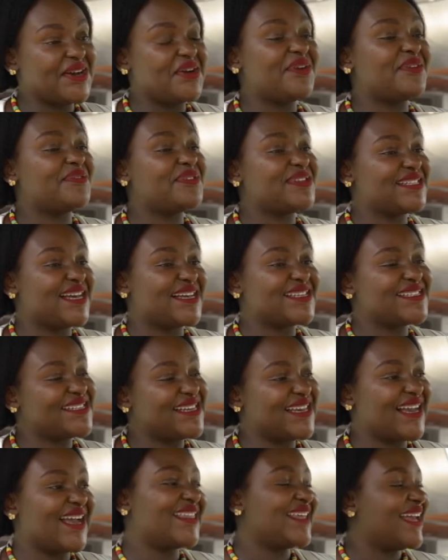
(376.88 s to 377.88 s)
Oh,
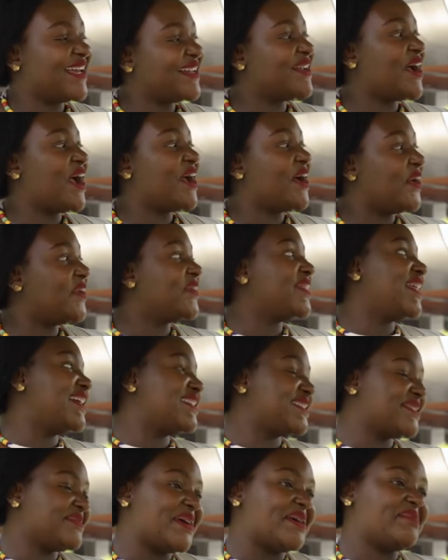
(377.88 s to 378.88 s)
fantastic. I, I, I, owe
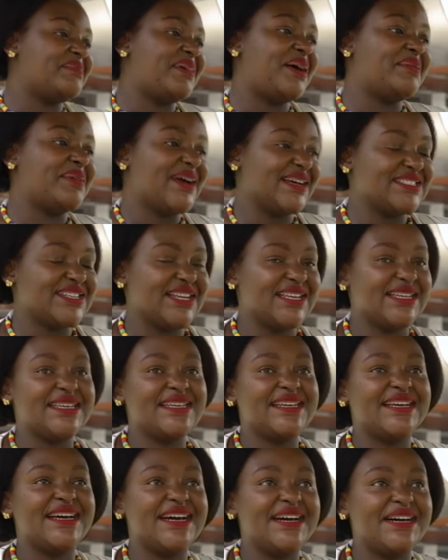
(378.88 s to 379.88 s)
that to my mom,
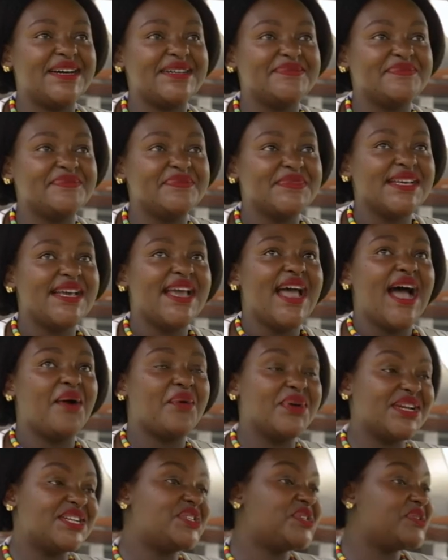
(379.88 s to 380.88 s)
actually. Um, I
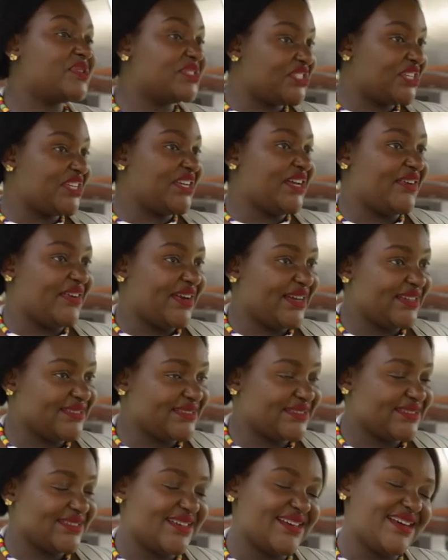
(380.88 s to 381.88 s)
wanted to do engineering
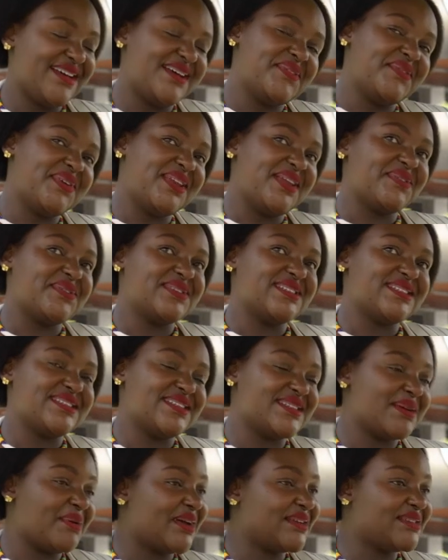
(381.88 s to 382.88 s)
uh, when I was
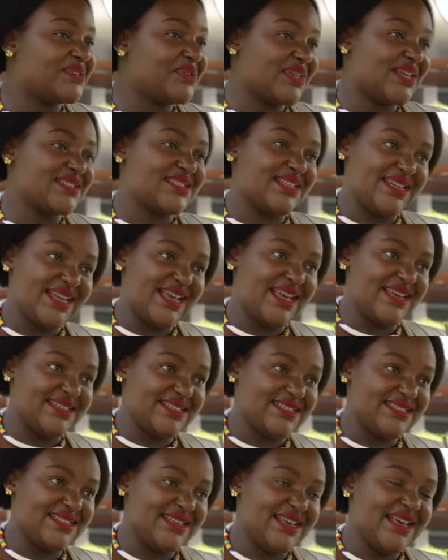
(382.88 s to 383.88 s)
in about
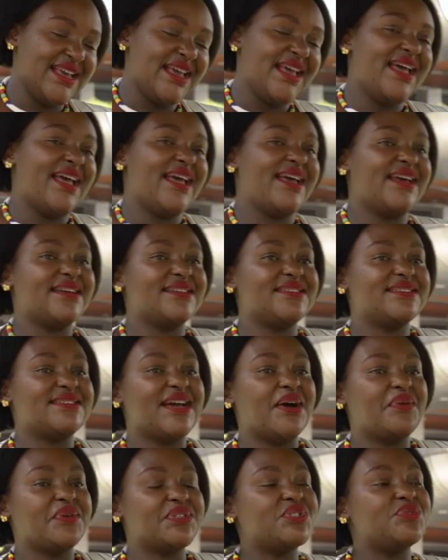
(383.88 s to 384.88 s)
2008 and
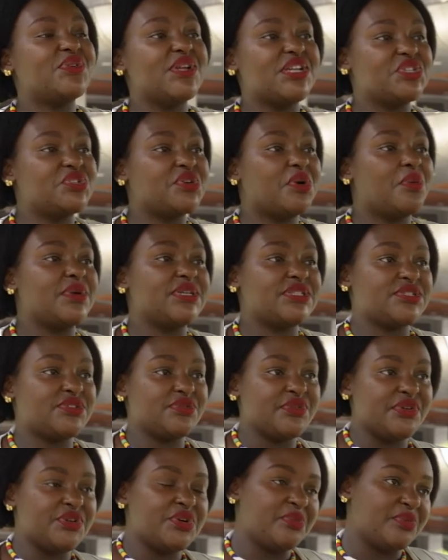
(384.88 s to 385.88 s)
I wasn't really sure which
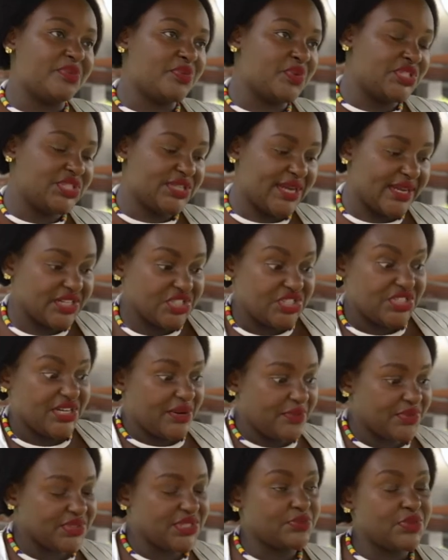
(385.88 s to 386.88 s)
renewable, which energy
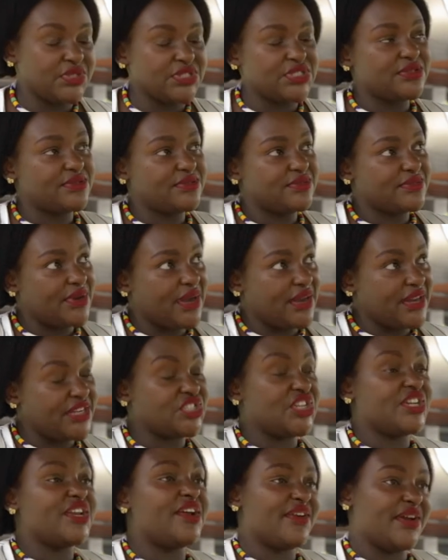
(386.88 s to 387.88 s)
I wanted, which uh,
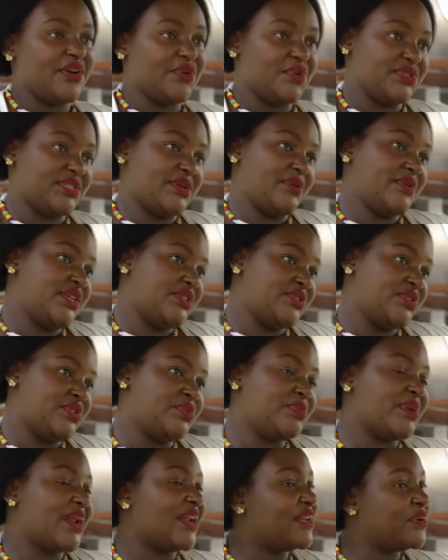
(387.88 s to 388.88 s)
engineering course I wanted to
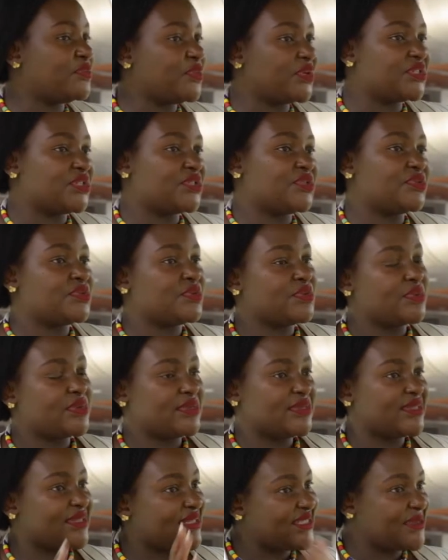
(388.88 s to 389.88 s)
do, but I didn't want to do
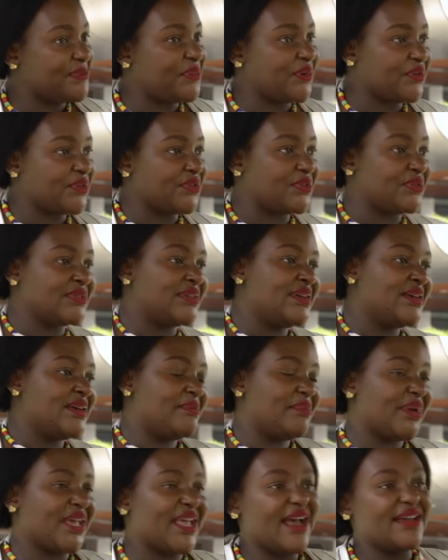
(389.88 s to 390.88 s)
the typical
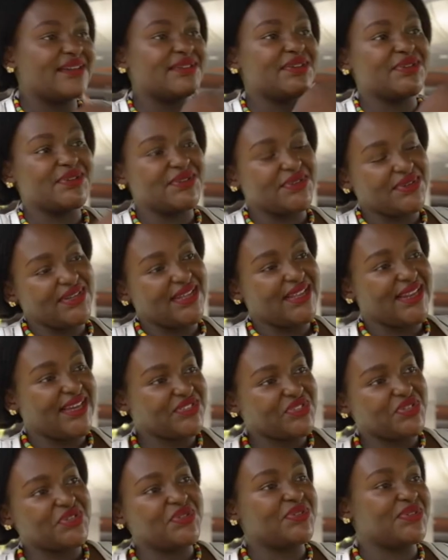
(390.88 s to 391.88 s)
mechanical,
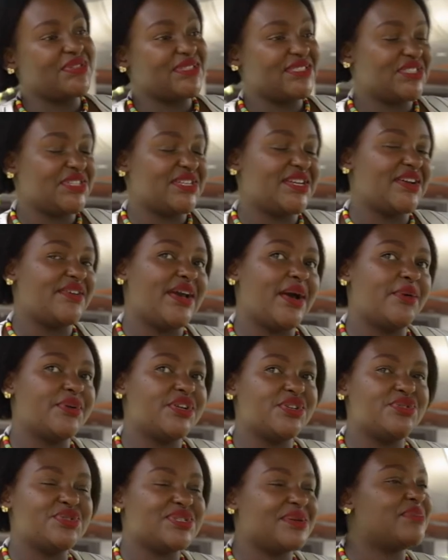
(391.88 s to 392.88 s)
electrical engineering. I
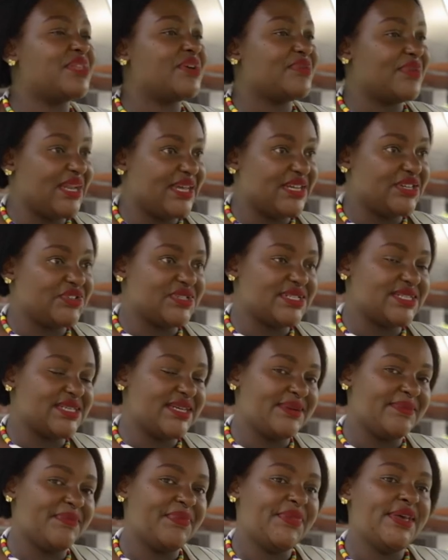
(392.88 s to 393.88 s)
wanted to do something really
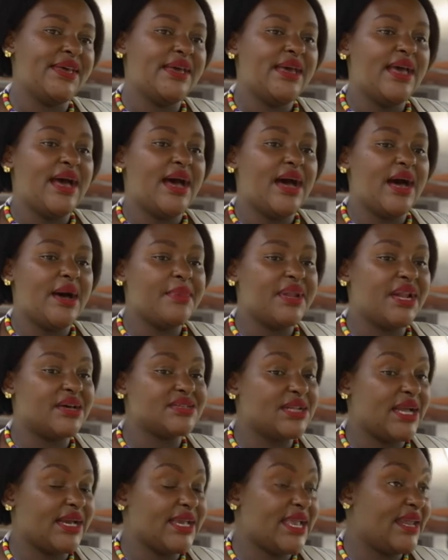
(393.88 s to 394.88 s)
interesting, um, and I
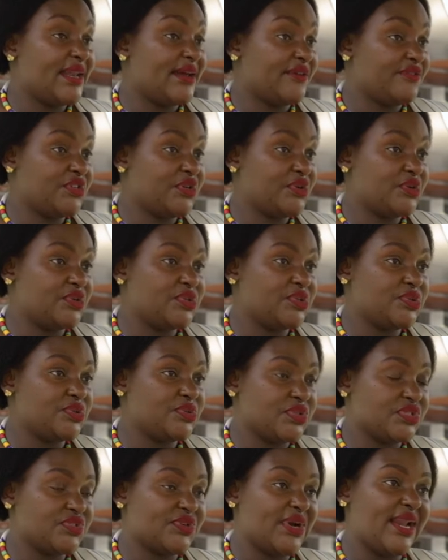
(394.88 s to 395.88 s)
was lucky enough to go
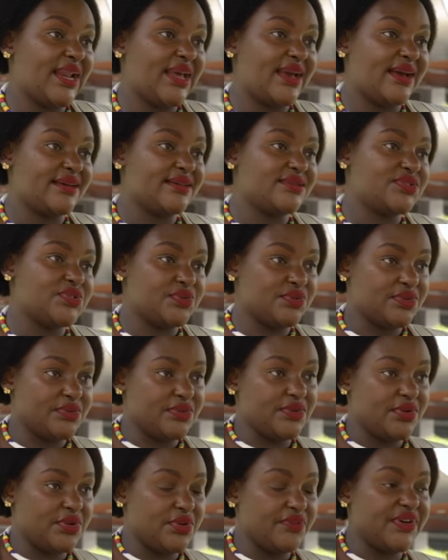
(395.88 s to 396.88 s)
to Australia
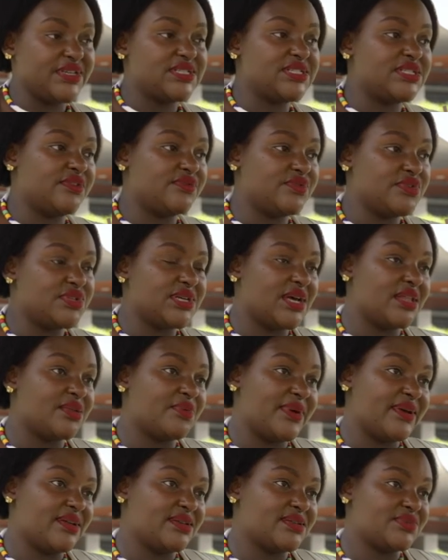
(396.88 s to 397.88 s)
to University of New South
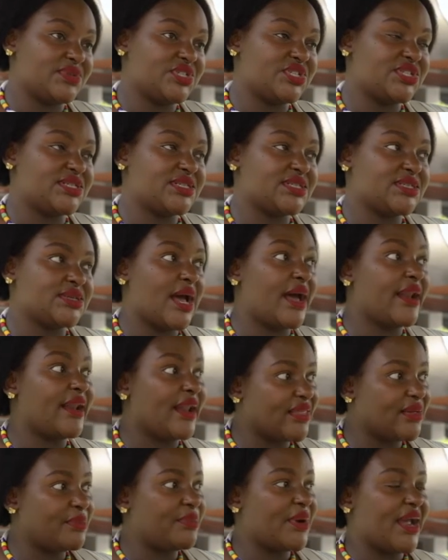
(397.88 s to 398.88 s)
Wales, which is
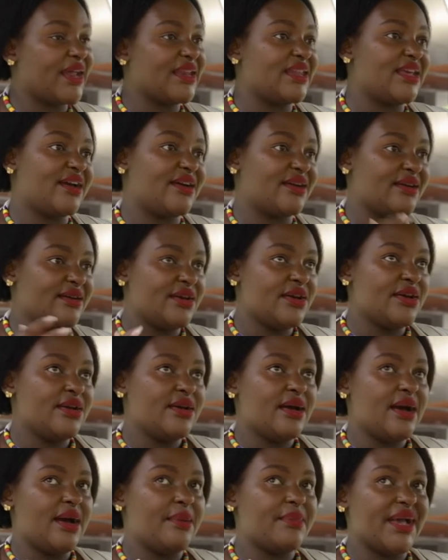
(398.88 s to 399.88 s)
another pioneer
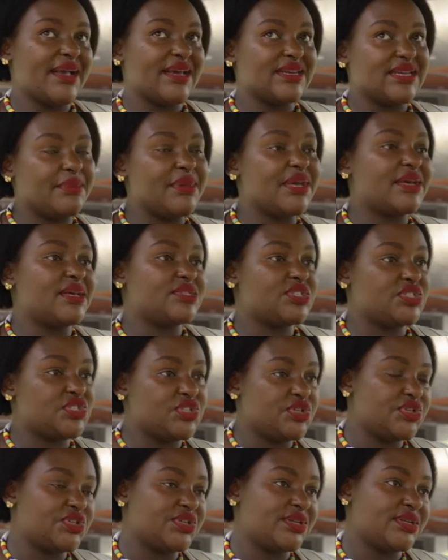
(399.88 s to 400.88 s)
um, academic
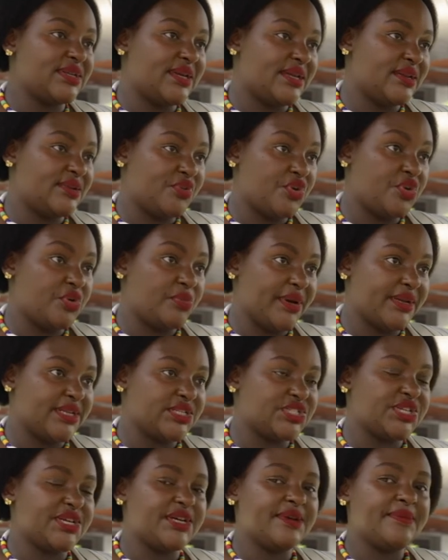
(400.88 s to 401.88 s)
institution in renewable
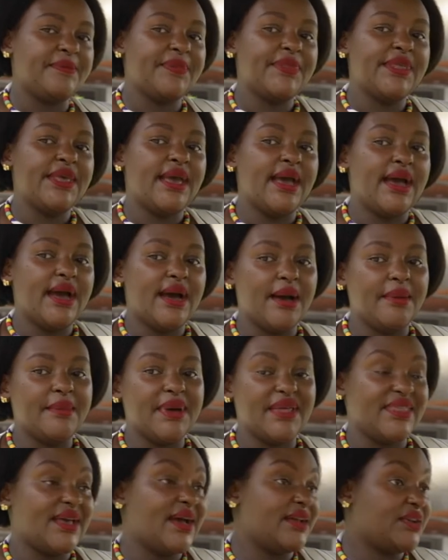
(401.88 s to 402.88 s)
energy, mm-hmm. um,
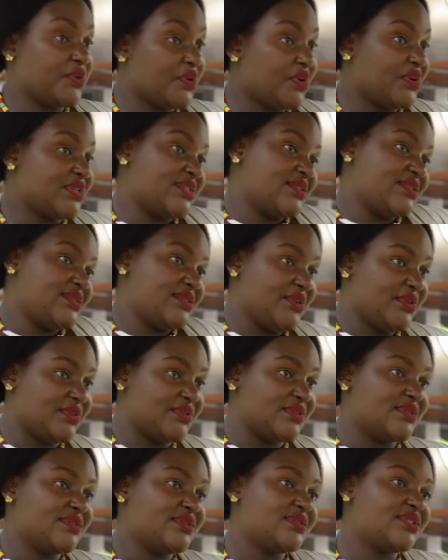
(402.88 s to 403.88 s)
and they had a course
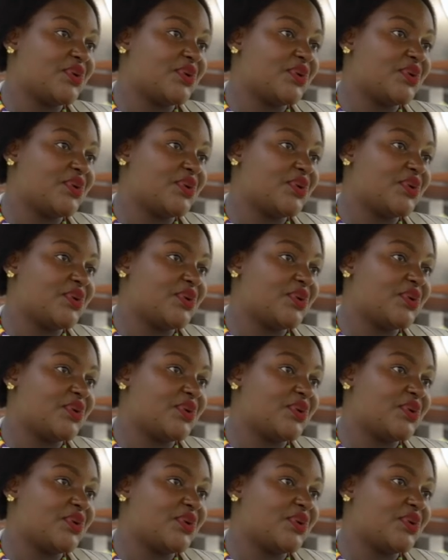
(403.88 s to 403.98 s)
on